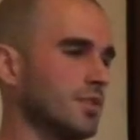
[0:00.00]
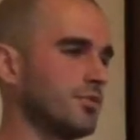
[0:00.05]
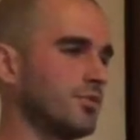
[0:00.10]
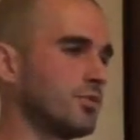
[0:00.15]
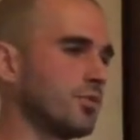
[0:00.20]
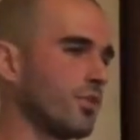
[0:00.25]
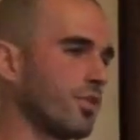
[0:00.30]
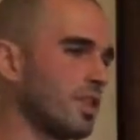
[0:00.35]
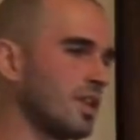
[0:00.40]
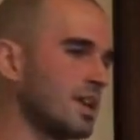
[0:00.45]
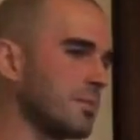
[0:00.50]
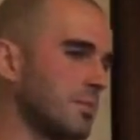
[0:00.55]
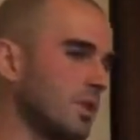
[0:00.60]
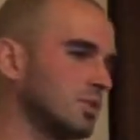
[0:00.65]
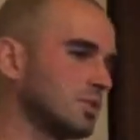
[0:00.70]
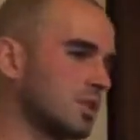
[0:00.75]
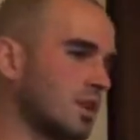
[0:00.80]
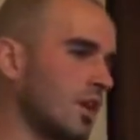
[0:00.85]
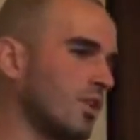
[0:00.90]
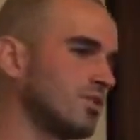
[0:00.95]
if you think
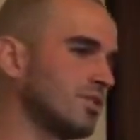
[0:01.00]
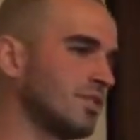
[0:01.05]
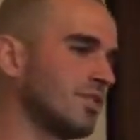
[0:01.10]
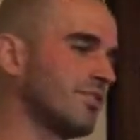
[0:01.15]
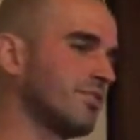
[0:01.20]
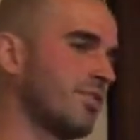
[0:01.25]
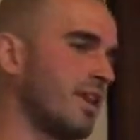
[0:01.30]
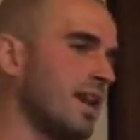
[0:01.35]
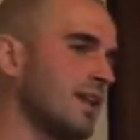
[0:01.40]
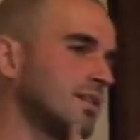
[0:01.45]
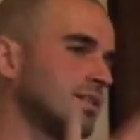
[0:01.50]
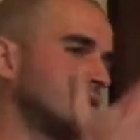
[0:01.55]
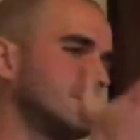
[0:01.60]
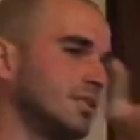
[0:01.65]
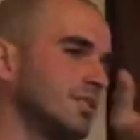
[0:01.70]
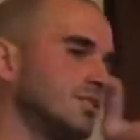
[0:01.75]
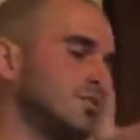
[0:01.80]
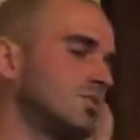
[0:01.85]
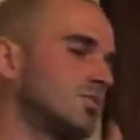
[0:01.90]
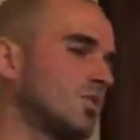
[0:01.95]
about cause and effect
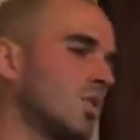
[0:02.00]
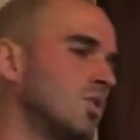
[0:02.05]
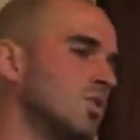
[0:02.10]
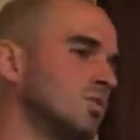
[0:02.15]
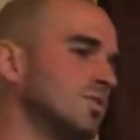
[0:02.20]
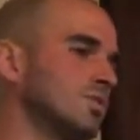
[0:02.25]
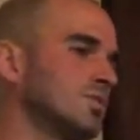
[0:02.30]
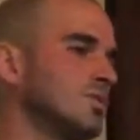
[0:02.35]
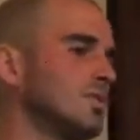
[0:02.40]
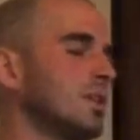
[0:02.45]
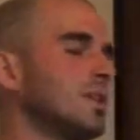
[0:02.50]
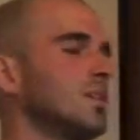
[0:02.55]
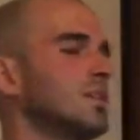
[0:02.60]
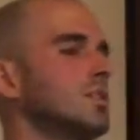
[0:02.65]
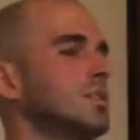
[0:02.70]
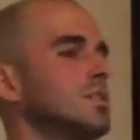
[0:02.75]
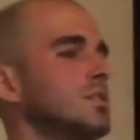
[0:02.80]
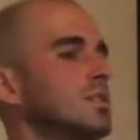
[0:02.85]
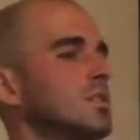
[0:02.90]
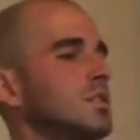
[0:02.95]
these stones
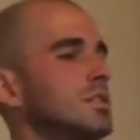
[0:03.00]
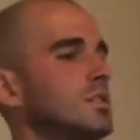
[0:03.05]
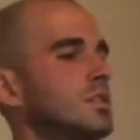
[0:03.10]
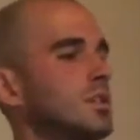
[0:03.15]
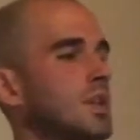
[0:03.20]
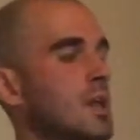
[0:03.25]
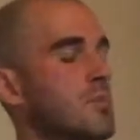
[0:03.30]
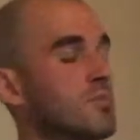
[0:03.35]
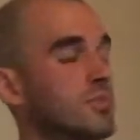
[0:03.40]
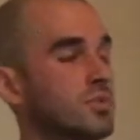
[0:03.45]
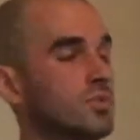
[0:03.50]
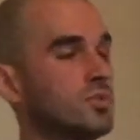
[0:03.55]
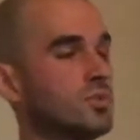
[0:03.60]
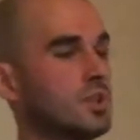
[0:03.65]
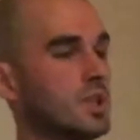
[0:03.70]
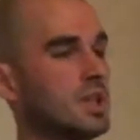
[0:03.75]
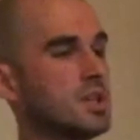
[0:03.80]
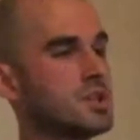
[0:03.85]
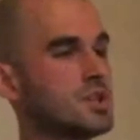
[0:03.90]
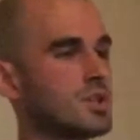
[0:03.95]
they came from
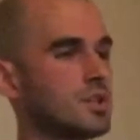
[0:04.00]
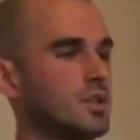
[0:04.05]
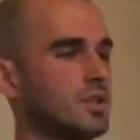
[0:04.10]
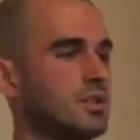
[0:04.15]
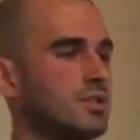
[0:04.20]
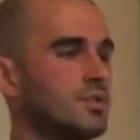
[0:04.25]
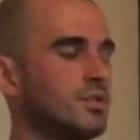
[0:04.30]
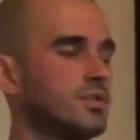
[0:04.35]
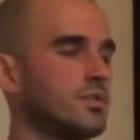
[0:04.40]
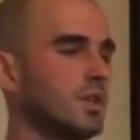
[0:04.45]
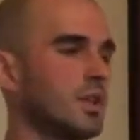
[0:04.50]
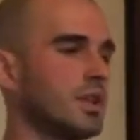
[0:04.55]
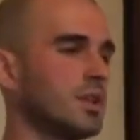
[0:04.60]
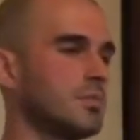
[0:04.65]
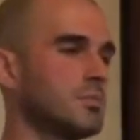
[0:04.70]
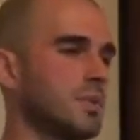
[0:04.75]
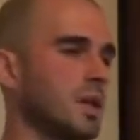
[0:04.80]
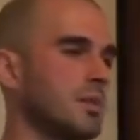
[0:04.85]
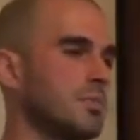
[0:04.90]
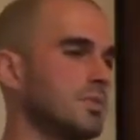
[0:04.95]
donations
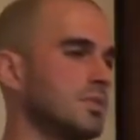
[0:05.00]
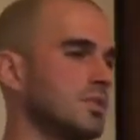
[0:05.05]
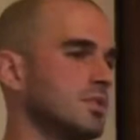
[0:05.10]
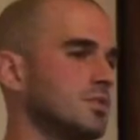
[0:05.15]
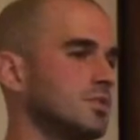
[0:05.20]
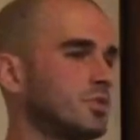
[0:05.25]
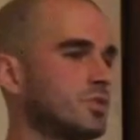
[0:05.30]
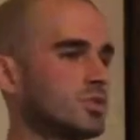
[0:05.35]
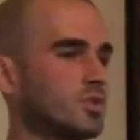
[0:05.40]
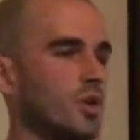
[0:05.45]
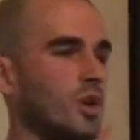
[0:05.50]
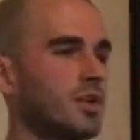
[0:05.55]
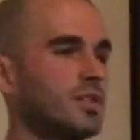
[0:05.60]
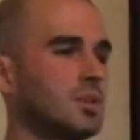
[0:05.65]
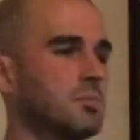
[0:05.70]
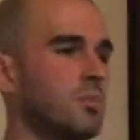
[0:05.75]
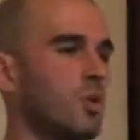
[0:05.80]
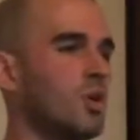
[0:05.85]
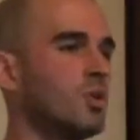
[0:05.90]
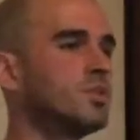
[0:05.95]
they maybe destroyed
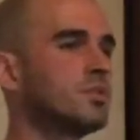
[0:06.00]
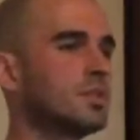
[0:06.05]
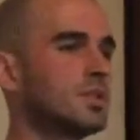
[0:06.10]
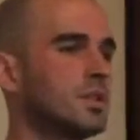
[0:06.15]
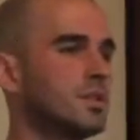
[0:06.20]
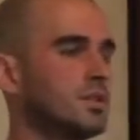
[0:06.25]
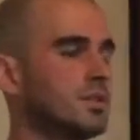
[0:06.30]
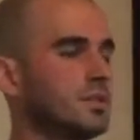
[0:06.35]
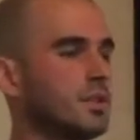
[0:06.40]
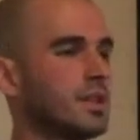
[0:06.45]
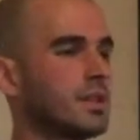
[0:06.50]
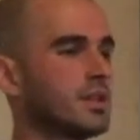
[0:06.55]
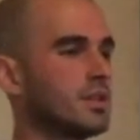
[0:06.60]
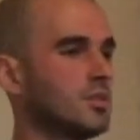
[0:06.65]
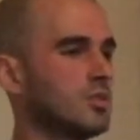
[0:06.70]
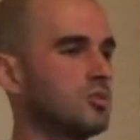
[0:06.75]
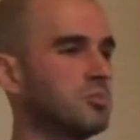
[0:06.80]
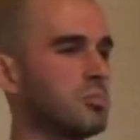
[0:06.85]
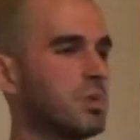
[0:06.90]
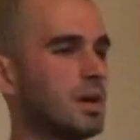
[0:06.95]
the mountain they
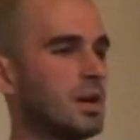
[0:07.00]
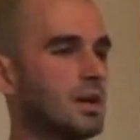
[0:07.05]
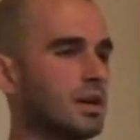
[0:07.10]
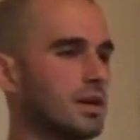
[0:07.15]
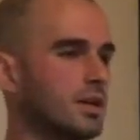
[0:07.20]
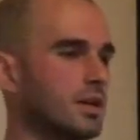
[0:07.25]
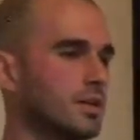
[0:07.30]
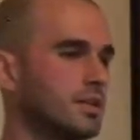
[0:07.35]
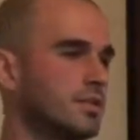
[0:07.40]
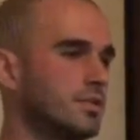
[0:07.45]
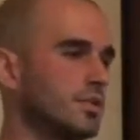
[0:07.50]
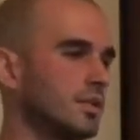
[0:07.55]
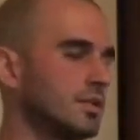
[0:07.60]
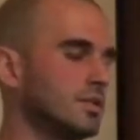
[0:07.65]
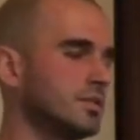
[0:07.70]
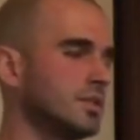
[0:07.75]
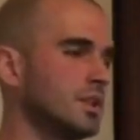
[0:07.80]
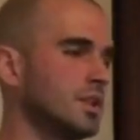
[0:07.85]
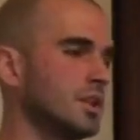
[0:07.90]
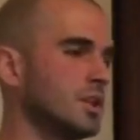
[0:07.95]
killed birds
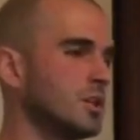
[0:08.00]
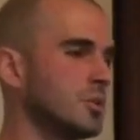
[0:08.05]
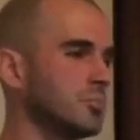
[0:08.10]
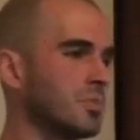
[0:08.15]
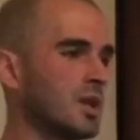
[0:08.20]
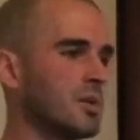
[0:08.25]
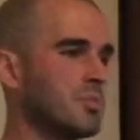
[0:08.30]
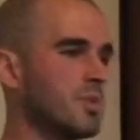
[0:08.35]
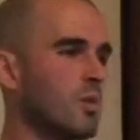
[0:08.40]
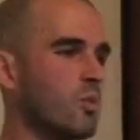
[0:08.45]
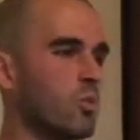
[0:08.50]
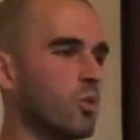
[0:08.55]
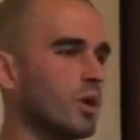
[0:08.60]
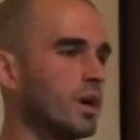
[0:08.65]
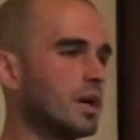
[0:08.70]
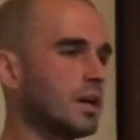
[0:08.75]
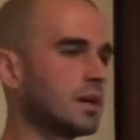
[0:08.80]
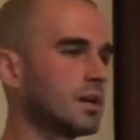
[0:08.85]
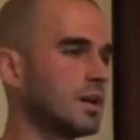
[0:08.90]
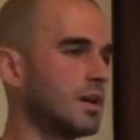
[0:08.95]
and maybe a
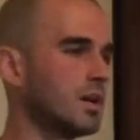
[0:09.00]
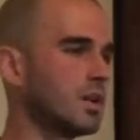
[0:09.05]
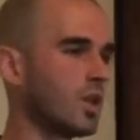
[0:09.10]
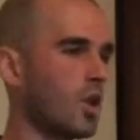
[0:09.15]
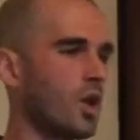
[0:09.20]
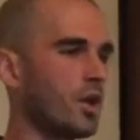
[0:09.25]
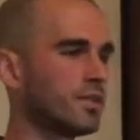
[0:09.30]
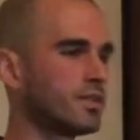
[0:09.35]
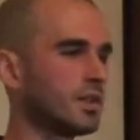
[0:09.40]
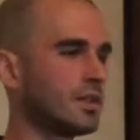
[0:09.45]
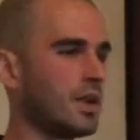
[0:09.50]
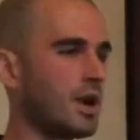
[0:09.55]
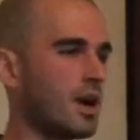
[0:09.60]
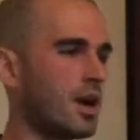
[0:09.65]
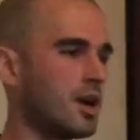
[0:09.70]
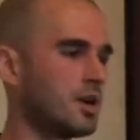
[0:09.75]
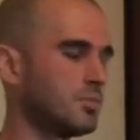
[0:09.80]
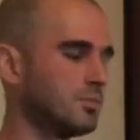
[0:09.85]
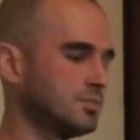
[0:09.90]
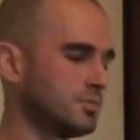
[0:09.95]
worker lost an
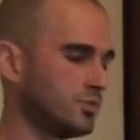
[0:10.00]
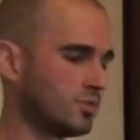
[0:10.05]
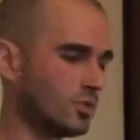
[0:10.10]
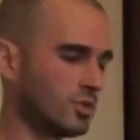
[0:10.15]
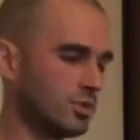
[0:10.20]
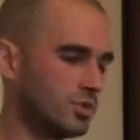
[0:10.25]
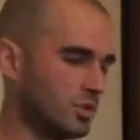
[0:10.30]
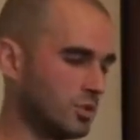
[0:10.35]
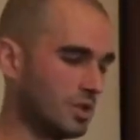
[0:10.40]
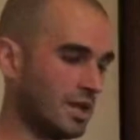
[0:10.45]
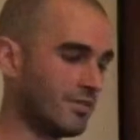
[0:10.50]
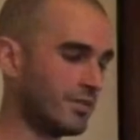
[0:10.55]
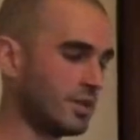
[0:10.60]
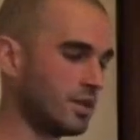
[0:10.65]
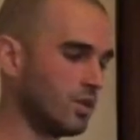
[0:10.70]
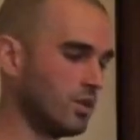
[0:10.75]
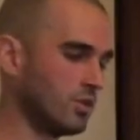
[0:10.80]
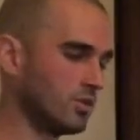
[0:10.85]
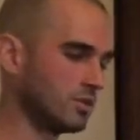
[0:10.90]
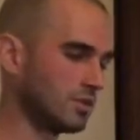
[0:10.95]
arm. So you never
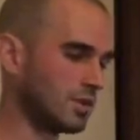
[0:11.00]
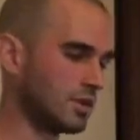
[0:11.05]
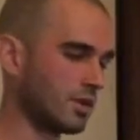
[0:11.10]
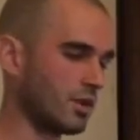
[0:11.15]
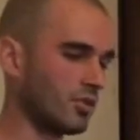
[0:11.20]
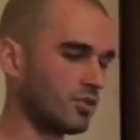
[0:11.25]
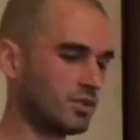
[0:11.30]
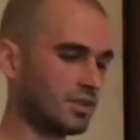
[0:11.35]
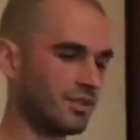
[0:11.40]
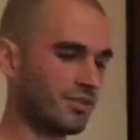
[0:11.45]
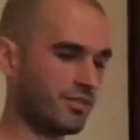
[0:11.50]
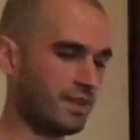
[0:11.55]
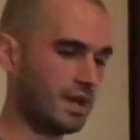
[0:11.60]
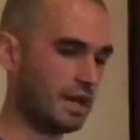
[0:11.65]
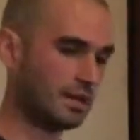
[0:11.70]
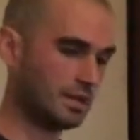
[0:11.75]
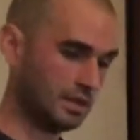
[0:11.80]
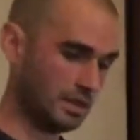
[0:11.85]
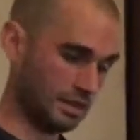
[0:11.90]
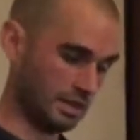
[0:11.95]
know, cause and
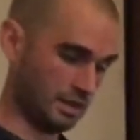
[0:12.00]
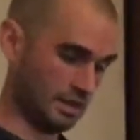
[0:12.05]
effect.